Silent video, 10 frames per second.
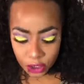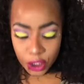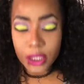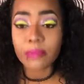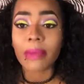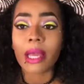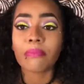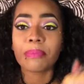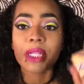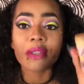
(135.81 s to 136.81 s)
Just my
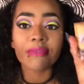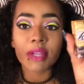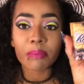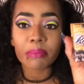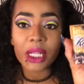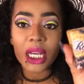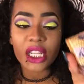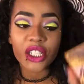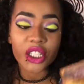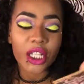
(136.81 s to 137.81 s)
Benefit
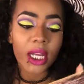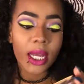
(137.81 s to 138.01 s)
blush.